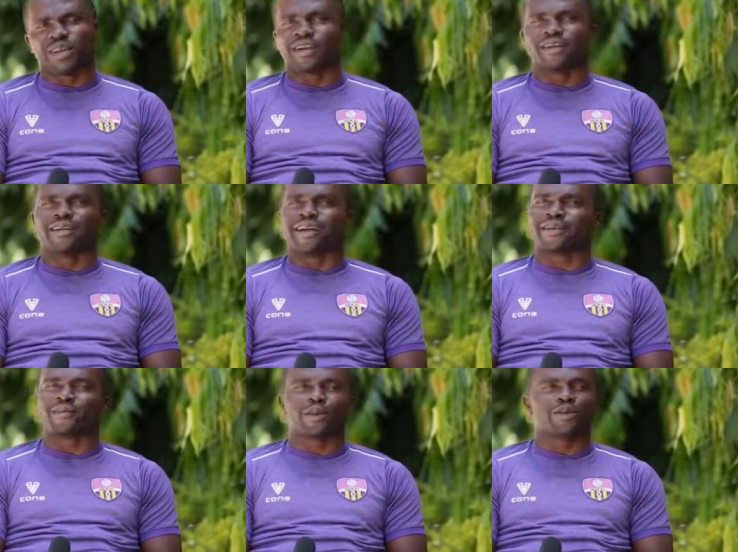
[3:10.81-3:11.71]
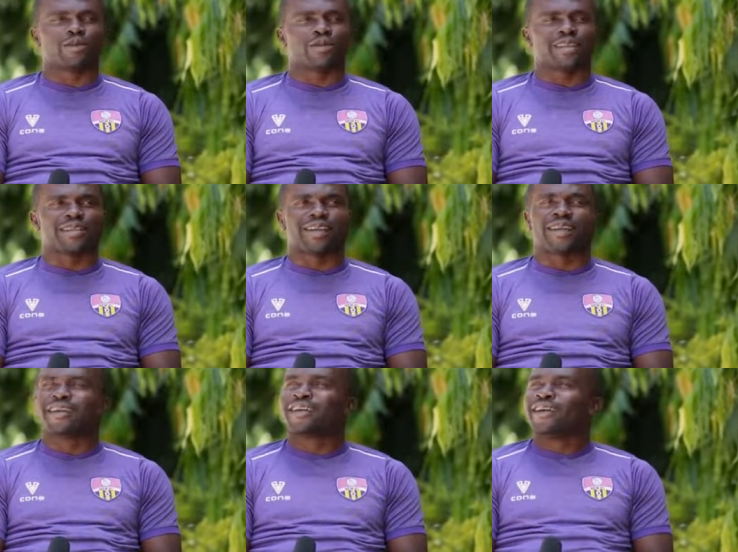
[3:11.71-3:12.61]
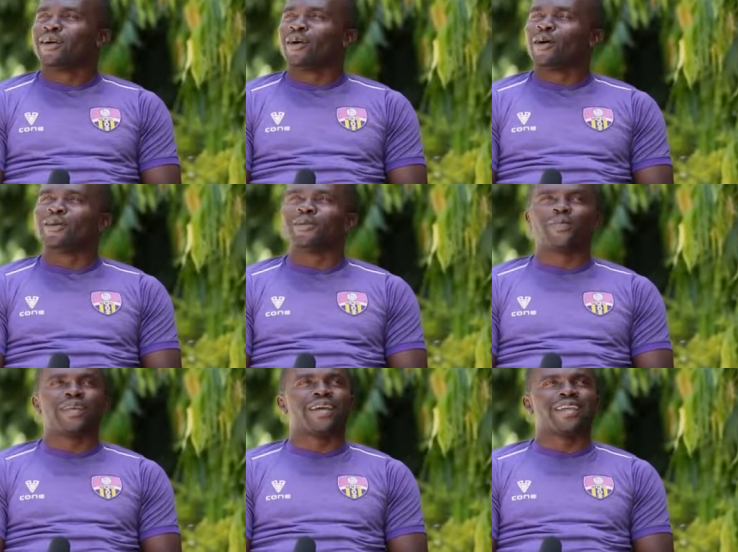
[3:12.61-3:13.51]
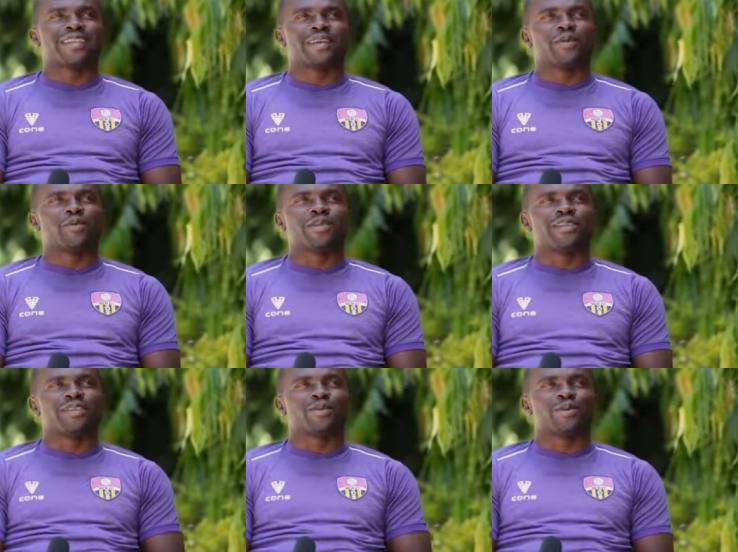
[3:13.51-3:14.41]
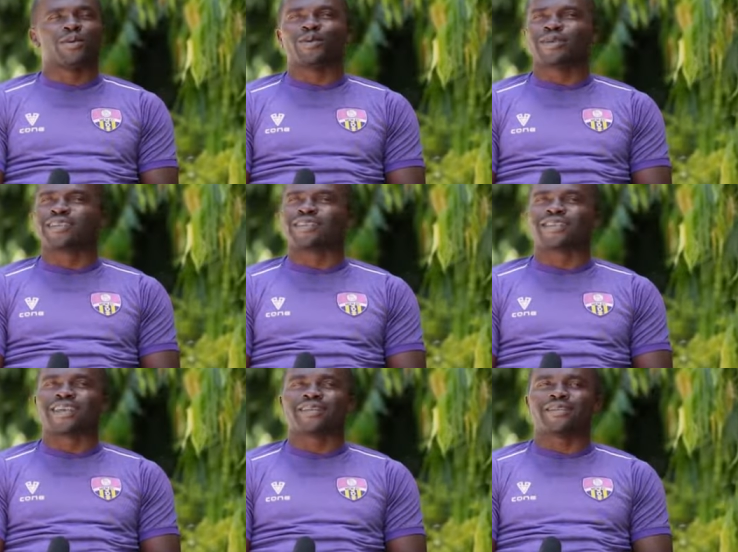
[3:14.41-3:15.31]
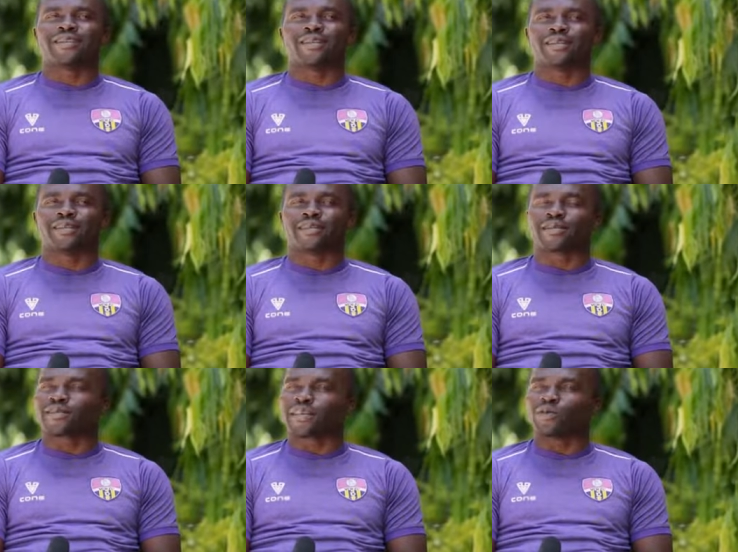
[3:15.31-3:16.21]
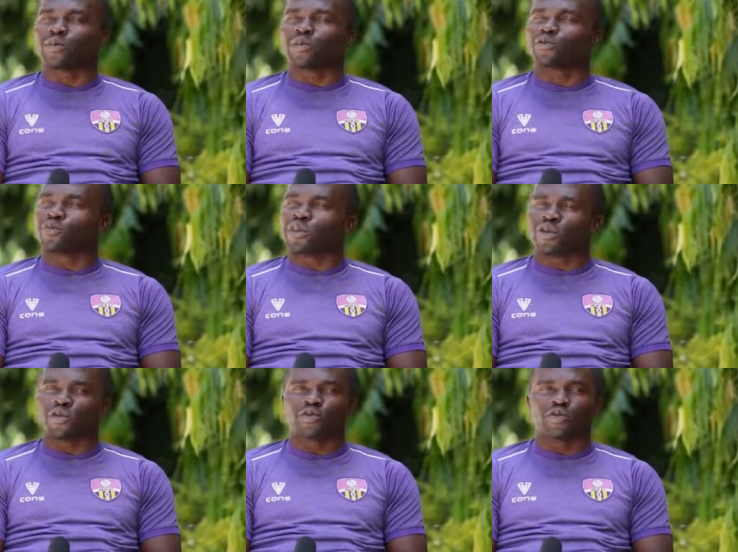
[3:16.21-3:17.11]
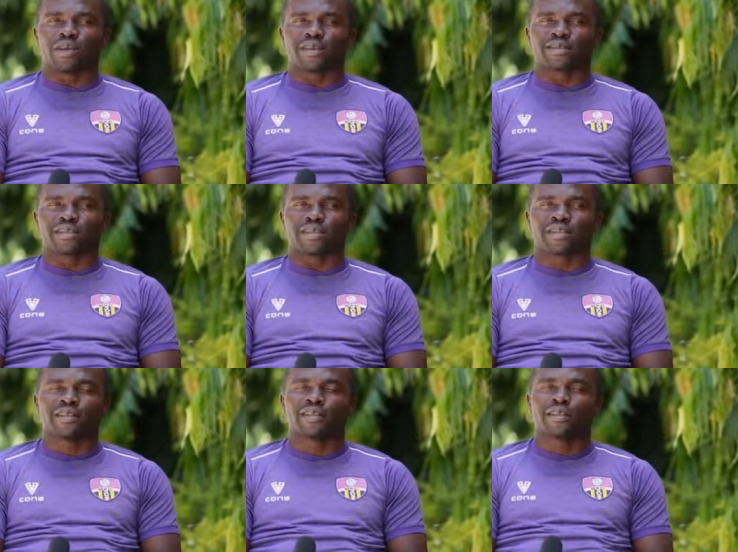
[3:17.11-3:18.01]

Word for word: Uh, as I'm talking to you right now, all the players uh, we need to get inside the system to be able to make sure we do well next season.